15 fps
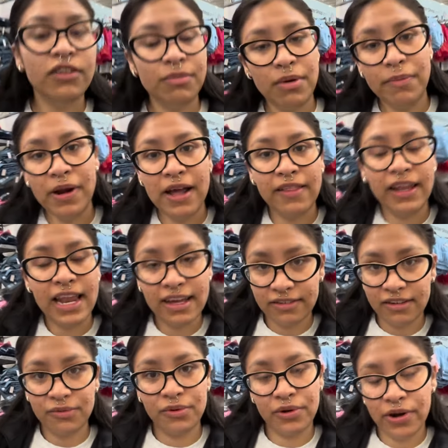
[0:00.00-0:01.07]
remember how the last
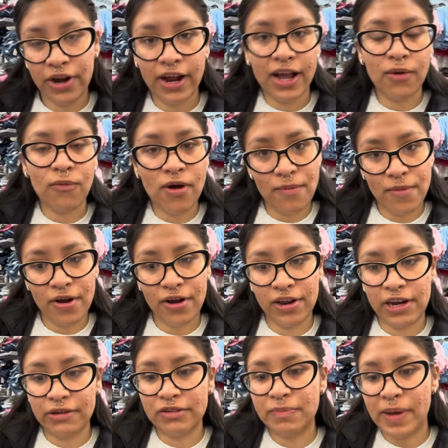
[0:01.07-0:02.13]
time we were here at Walmart
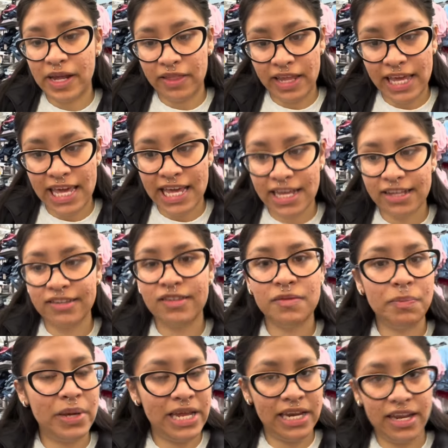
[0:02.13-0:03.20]
and I was buying the kids
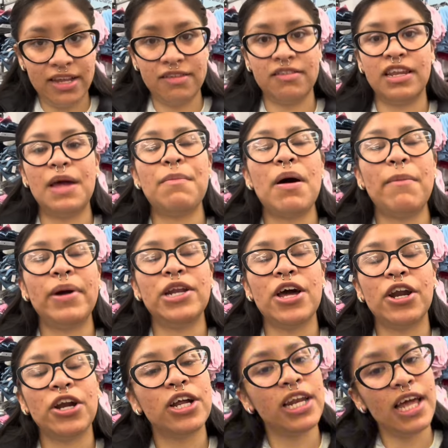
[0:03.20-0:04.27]
beanies and I bought my
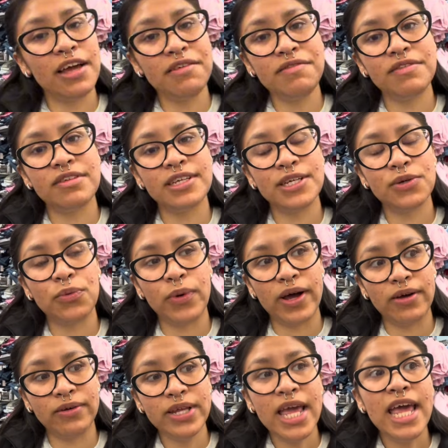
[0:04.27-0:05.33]
daughter gloves?
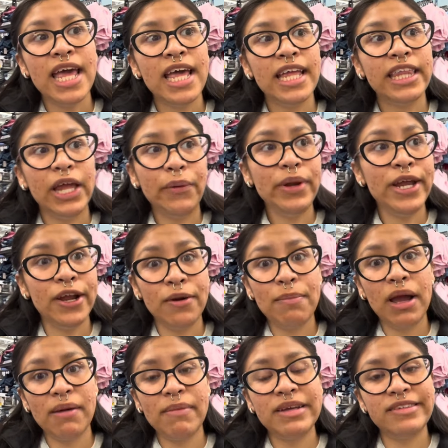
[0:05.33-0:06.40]
Well, now we're here
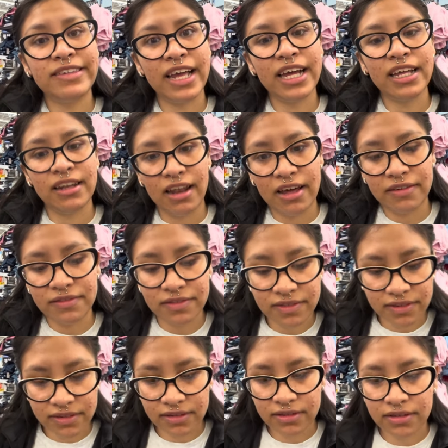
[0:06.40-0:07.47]
buying my son
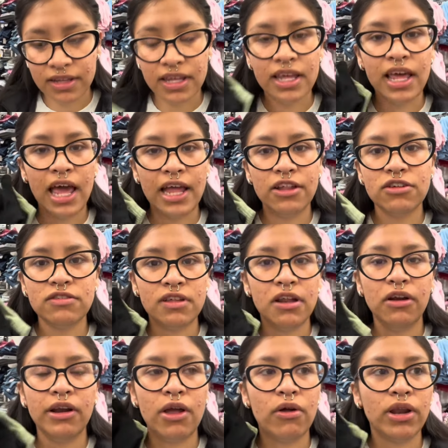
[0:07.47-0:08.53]
gloves and there's
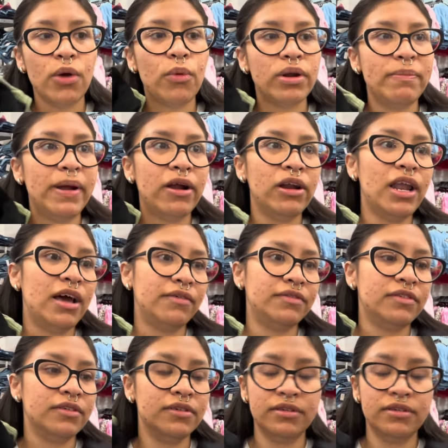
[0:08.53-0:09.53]
literally only one pair left.